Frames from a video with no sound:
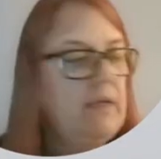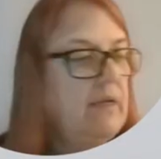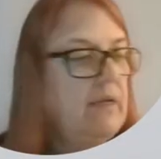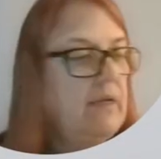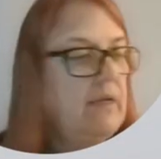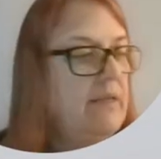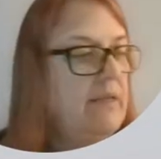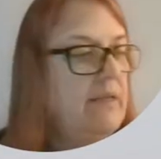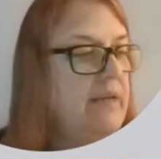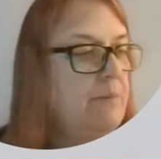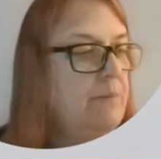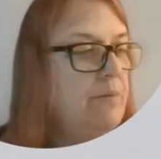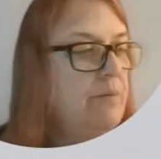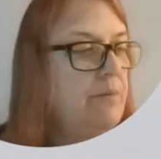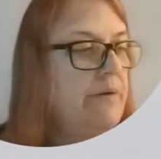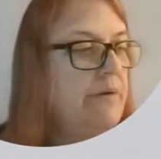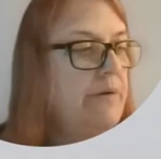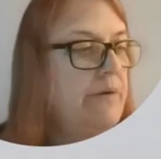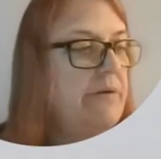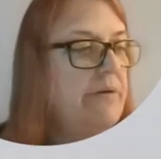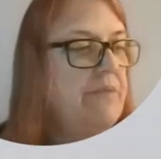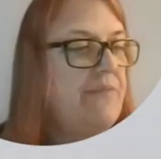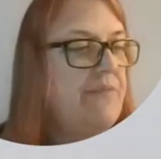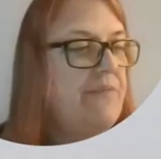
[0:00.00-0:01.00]

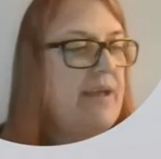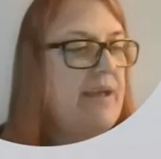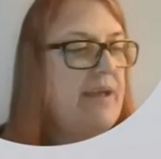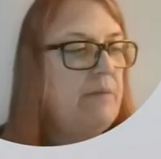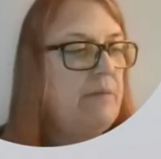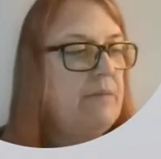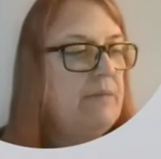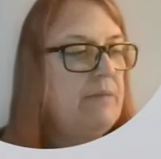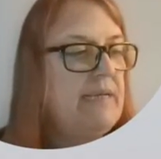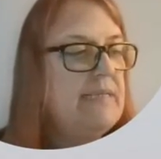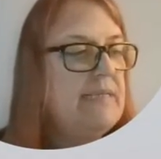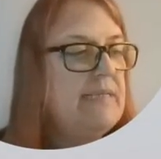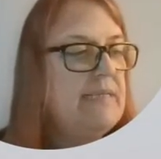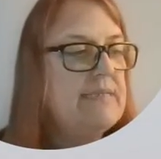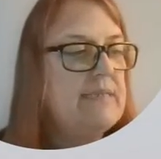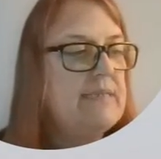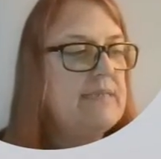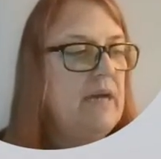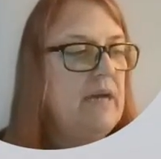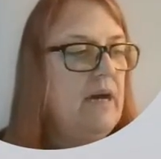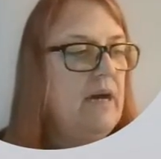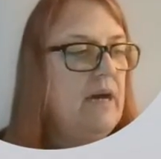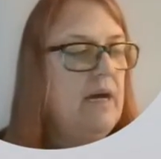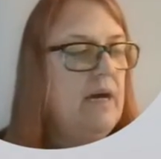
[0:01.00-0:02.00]
Contemporary families,
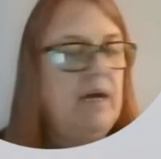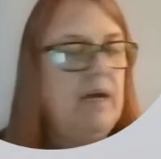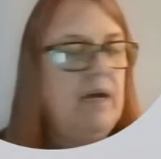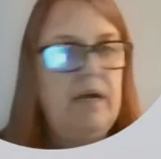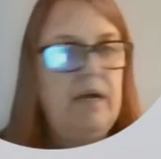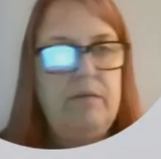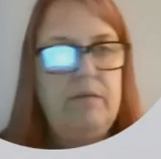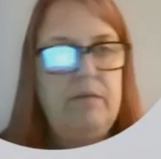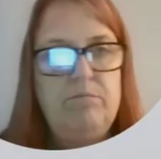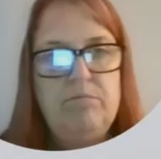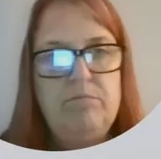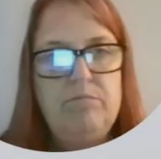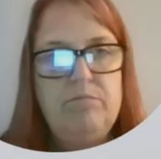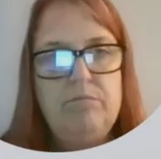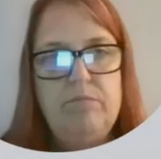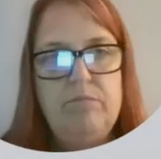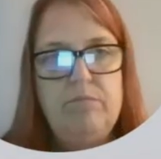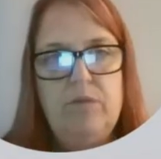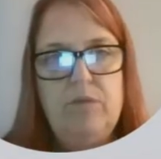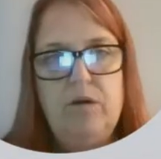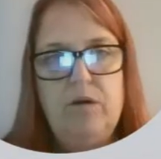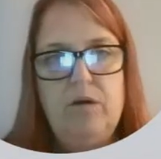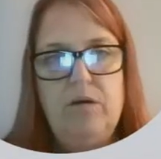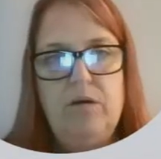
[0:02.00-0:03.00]

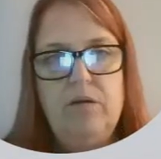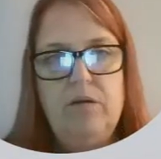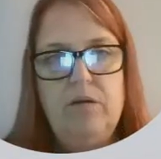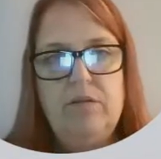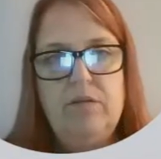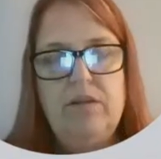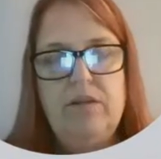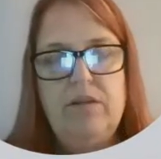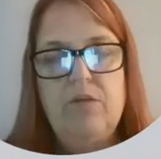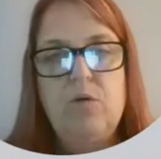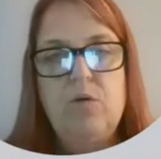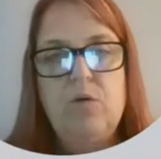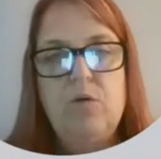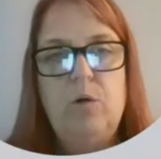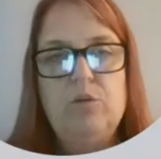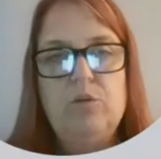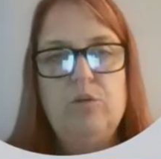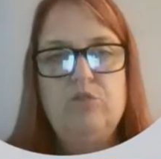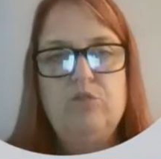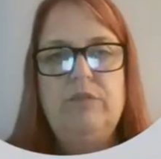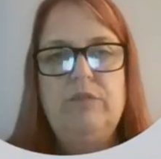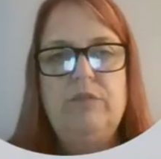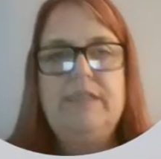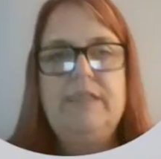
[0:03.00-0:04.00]
they're
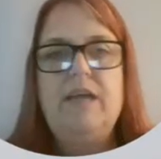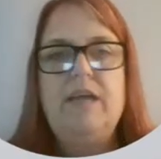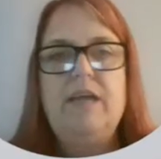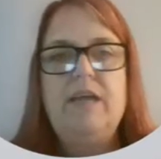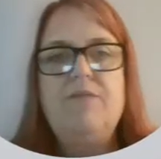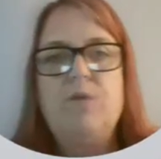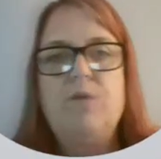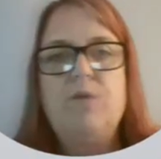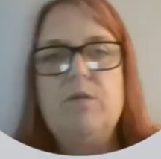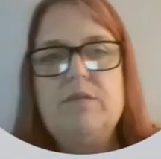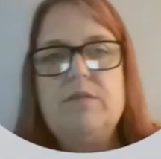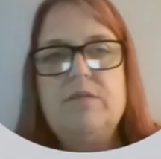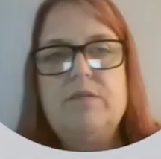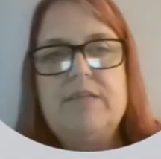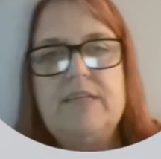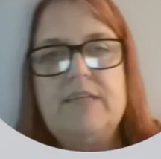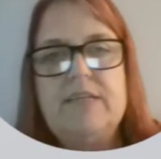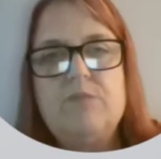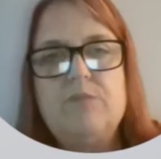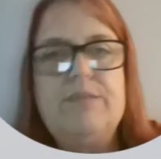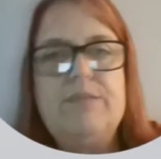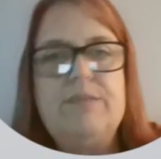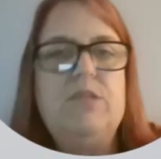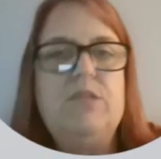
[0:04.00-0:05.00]
culturally diverse
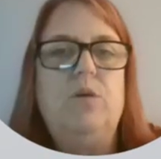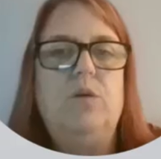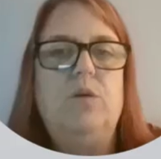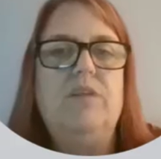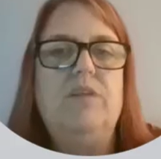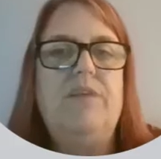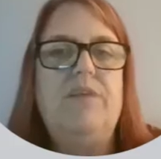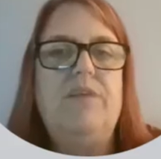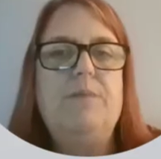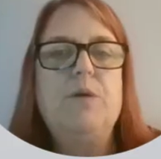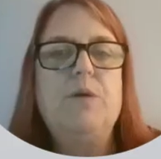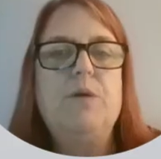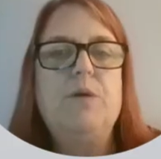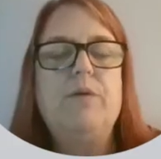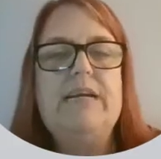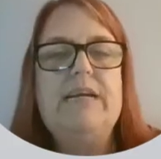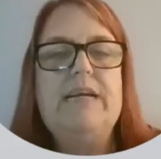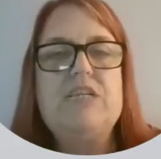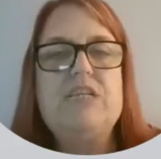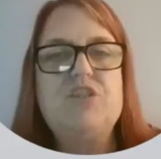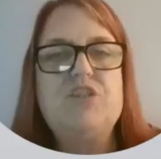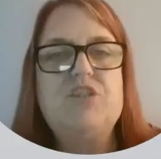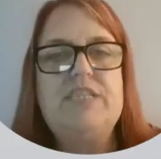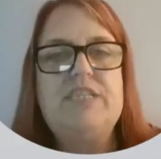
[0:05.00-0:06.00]
as a result of
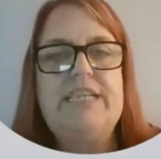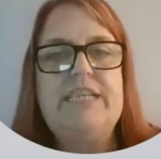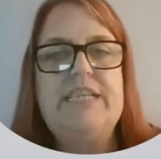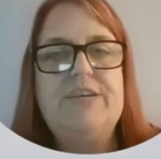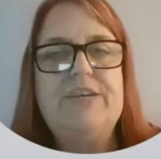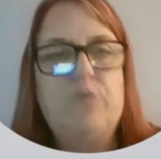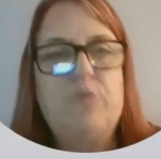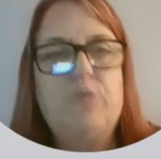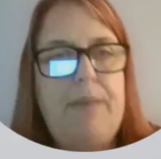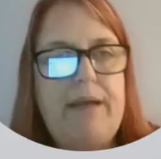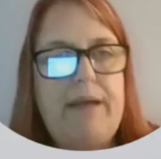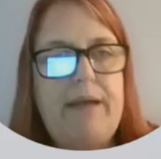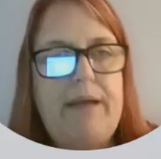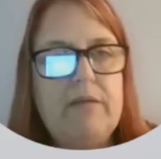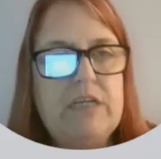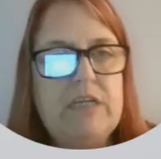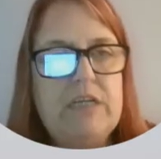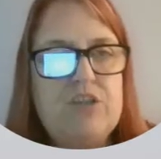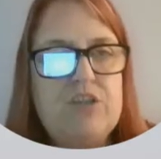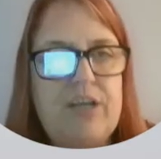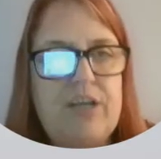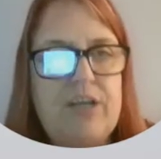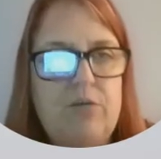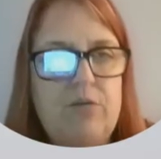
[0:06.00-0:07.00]
immigration,
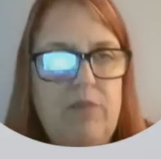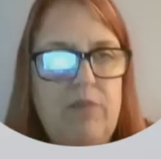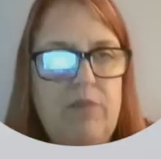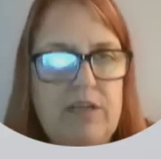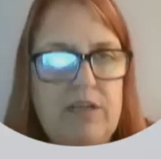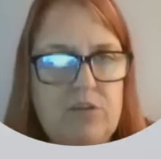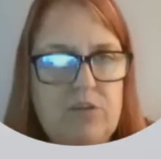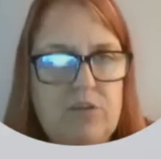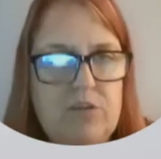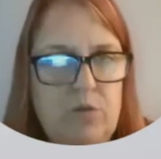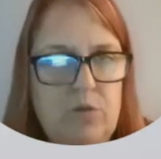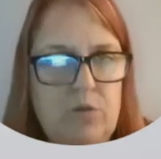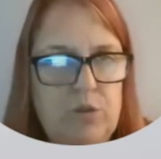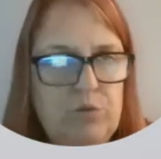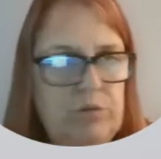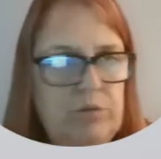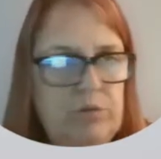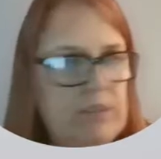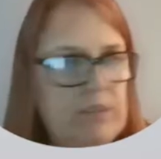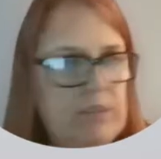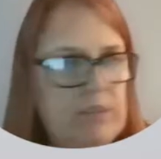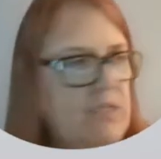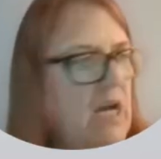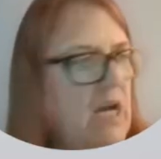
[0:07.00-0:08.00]
intermarriage, and
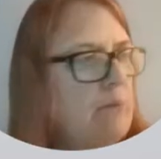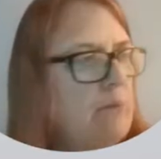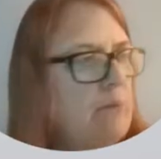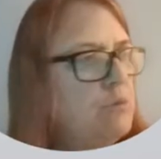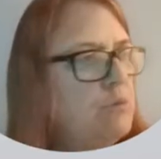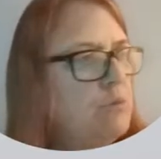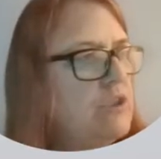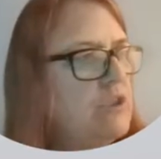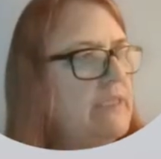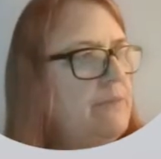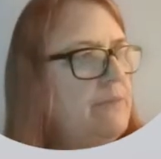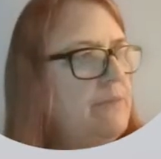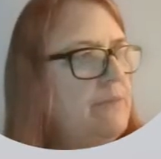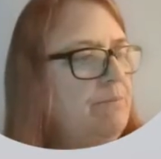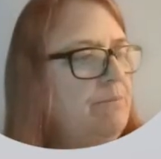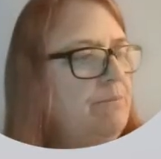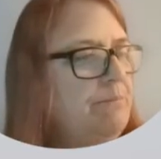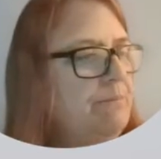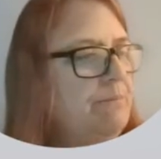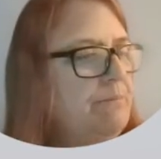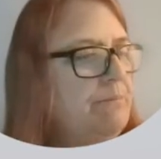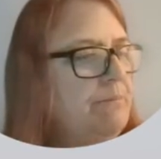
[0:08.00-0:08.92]
cross-cultural adoption.